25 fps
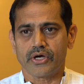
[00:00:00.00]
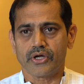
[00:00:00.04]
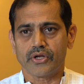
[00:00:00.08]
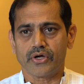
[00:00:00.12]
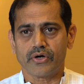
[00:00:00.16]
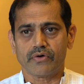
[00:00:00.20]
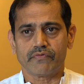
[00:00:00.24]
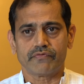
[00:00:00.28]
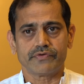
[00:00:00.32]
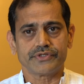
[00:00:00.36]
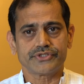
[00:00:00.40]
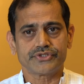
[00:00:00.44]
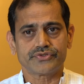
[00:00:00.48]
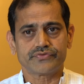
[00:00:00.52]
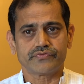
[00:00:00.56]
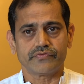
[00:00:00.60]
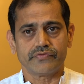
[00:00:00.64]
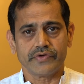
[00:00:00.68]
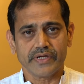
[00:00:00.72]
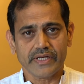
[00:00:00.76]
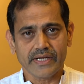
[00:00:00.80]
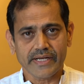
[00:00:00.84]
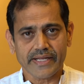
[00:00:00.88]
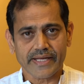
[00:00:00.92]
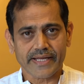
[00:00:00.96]
you know, which
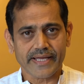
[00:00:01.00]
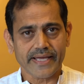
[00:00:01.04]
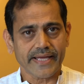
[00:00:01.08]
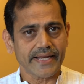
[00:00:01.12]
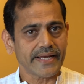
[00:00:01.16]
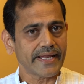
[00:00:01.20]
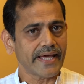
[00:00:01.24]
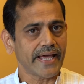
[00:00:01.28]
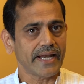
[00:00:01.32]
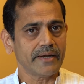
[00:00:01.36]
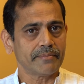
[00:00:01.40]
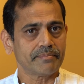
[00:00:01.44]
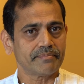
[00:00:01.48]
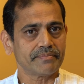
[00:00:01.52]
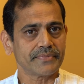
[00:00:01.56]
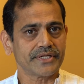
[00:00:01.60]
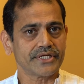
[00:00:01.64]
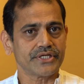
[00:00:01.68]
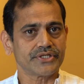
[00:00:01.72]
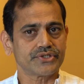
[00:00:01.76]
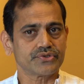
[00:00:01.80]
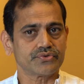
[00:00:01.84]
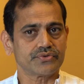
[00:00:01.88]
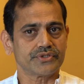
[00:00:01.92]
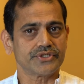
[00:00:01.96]
will again help
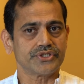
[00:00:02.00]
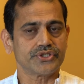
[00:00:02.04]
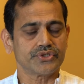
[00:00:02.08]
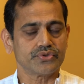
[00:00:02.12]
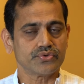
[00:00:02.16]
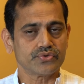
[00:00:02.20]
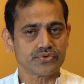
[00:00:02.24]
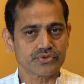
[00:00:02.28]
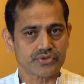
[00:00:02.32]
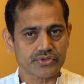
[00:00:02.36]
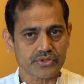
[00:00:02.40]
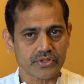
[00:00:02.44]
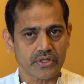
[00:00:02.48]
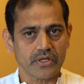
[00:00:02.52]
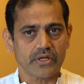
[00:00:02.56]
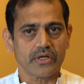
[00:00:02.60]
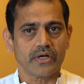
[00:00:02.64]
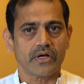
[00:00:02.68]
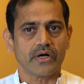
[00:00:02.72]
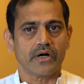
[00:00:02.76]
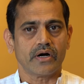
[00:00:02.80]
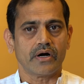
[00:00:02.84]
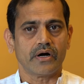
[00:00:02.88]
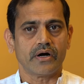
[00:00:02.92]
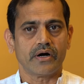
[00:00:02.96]
me to reduce
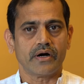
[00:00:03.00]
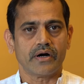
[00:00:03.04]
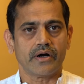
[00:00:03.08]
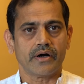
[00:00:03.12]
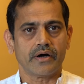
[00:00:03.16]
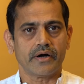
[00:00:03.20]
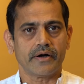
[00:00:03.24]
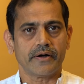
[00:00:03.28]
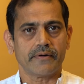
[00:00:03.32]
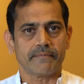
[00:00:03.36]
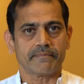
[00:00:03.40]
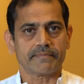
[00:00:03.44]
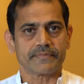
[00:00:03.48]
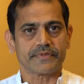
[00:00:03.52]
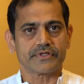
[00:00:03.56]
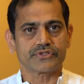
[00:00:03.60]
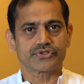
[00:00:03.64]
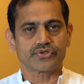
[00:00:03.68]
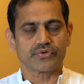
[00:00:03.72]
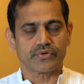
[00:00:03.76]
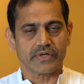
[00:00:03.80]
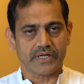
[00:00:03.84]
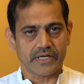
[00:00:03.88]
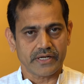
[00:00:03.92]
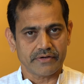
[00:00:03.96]

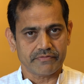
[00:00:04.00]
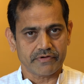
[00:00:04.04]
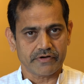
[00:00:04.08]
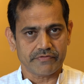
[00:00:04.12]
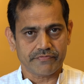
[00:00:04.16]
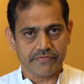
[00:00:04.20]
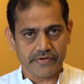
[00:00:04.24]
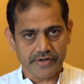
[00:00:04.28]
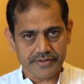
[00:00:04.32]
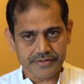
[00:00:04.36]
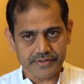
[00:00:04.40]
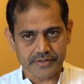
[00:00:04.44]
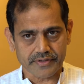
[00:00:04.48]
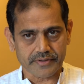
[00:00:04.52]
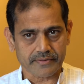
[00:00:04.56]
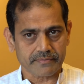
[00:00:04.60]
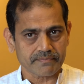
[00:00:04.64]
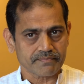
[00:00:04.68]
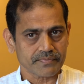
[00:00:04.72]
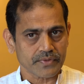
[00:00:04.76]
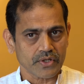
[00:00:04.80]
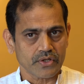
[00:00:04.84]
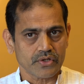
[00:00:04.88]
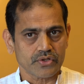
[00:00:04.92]
the sugar level further.